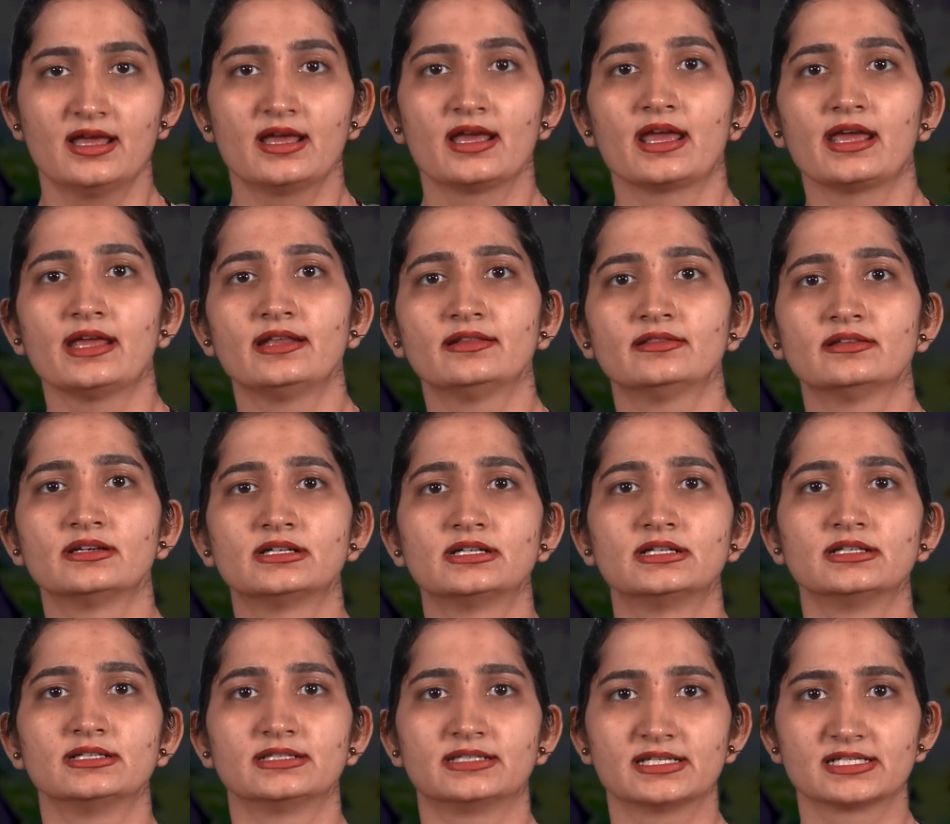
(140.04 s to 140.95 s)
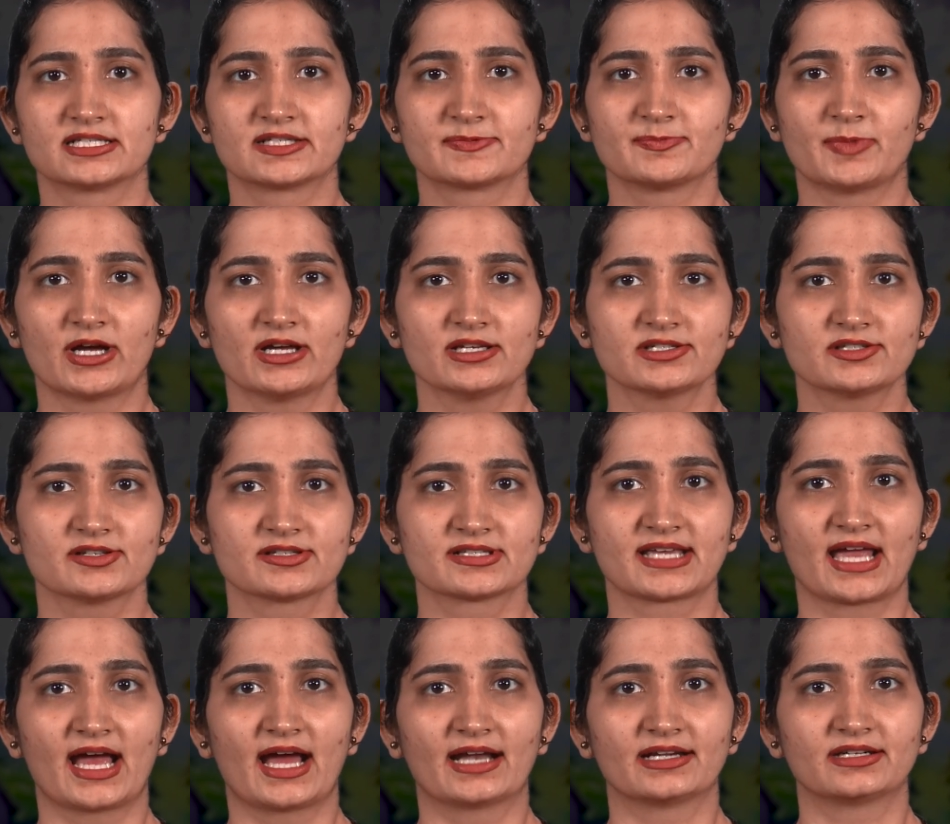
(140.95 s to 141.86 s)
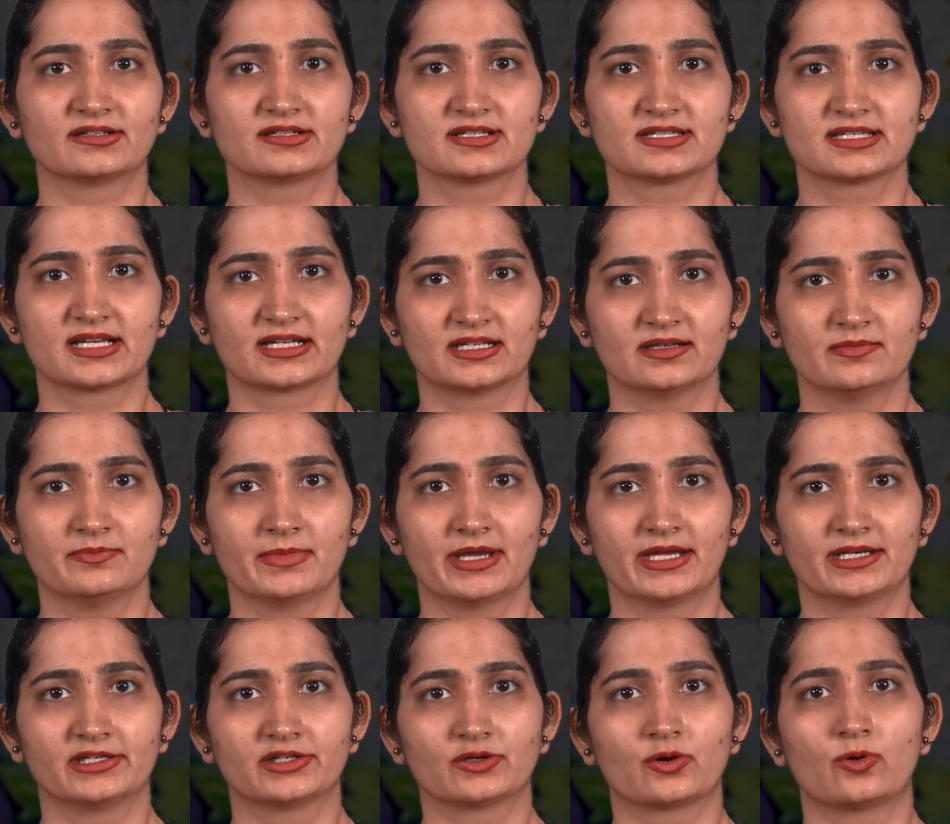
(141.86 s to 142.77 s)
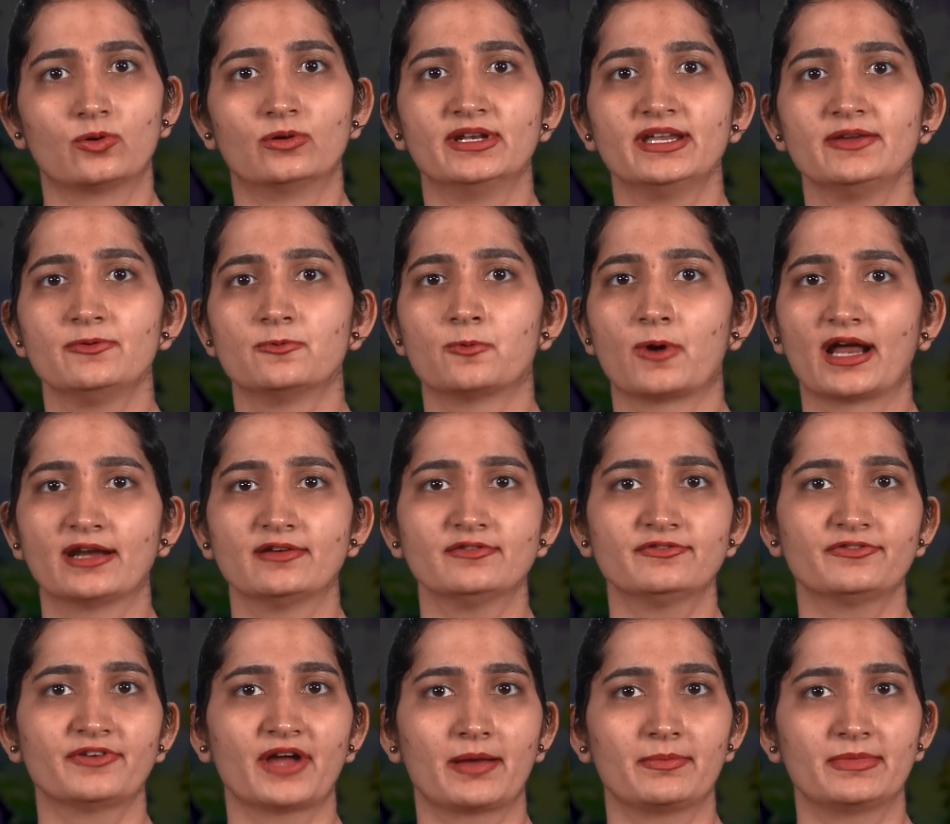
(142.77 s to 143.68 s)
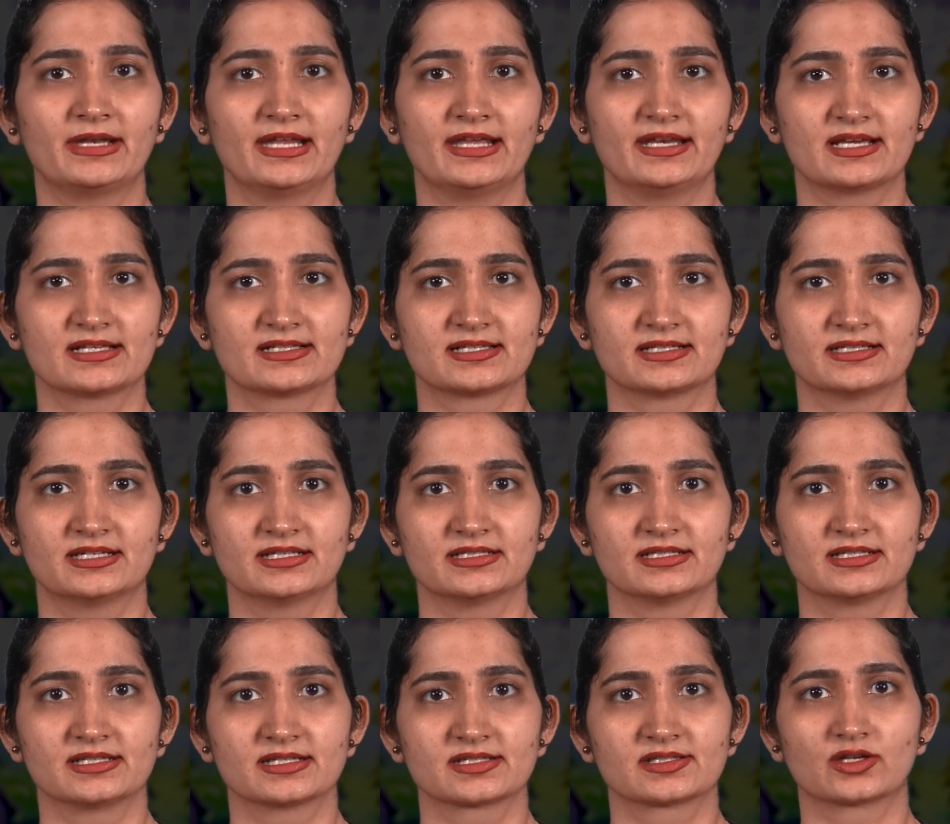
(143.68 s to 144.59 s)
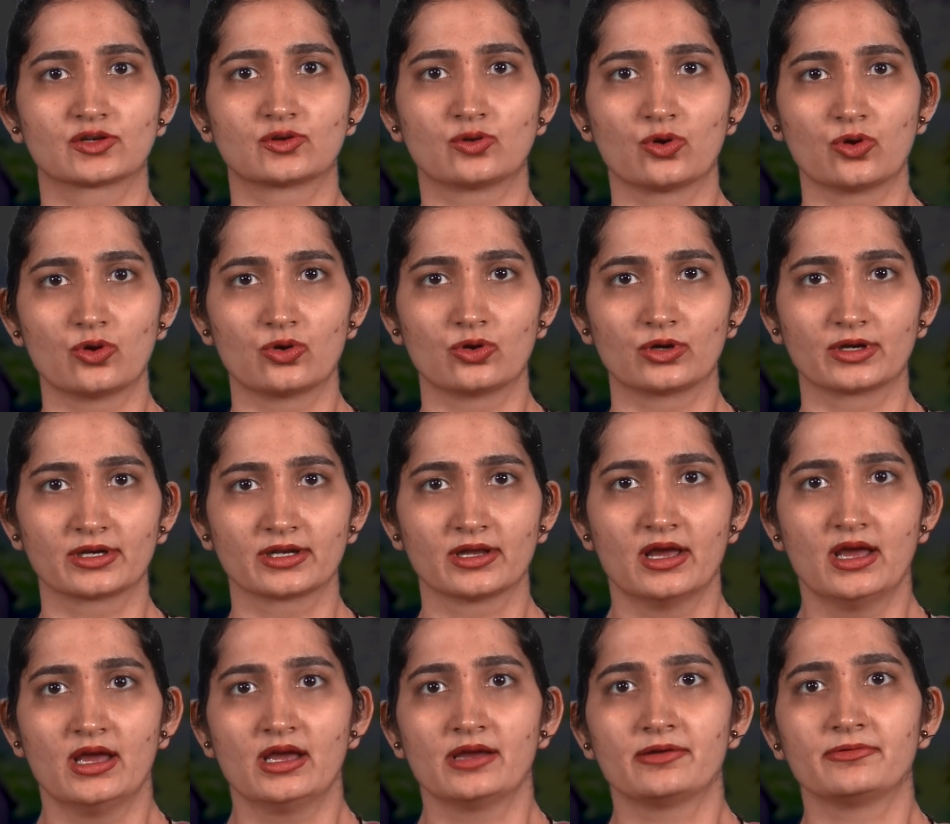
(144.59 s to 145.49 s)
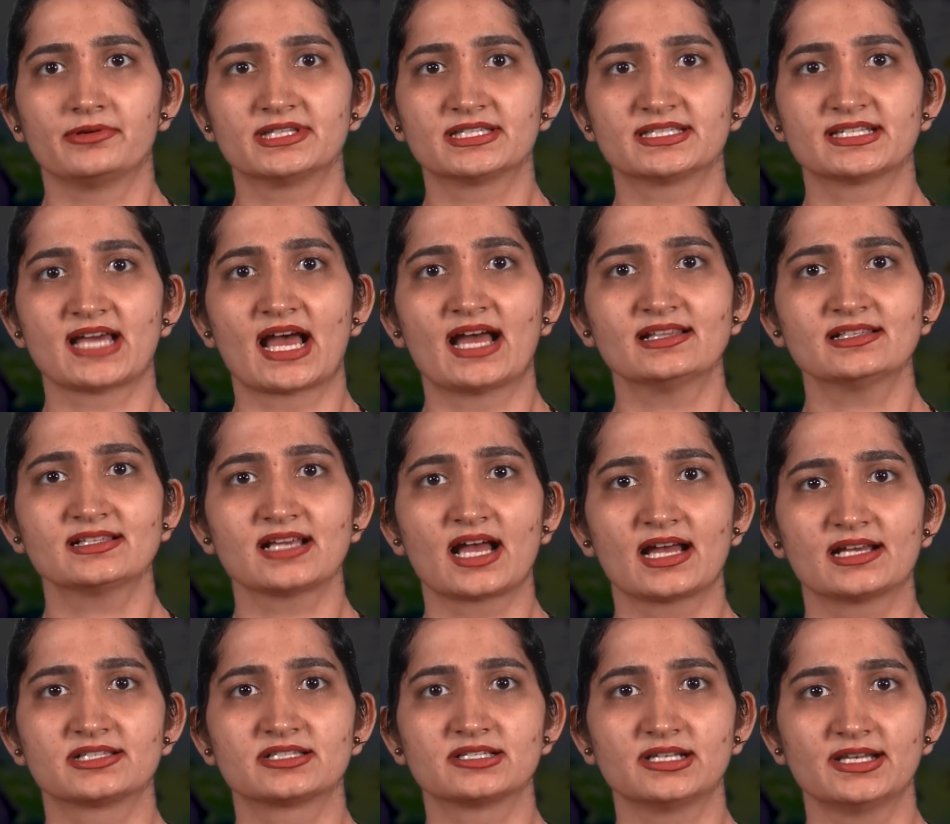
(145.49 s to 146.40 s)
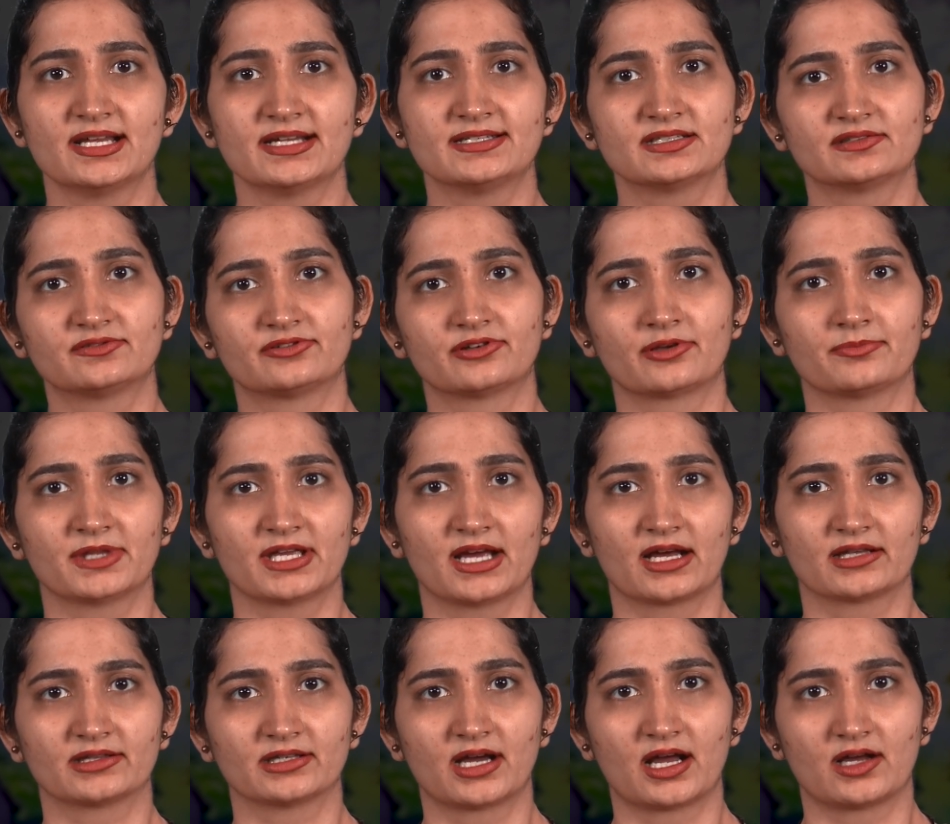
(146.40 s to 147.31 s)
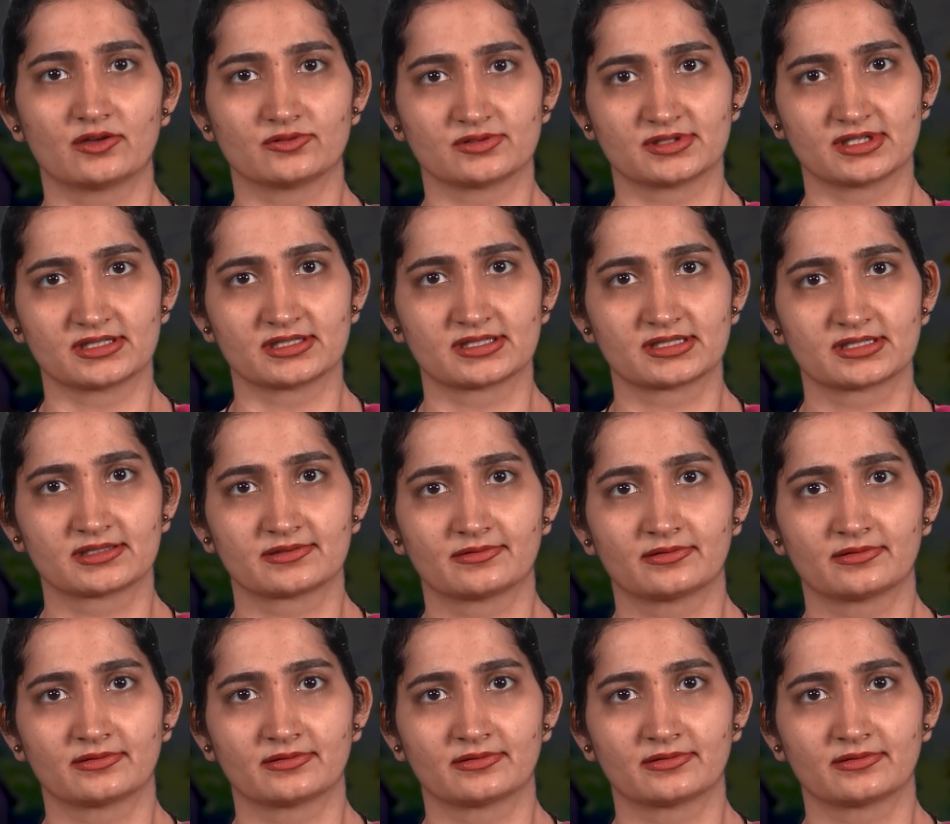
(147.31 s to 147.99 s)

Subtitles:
In the dispersed or scattered settlement, only one family residence is the core, which stands isolated from the other houses.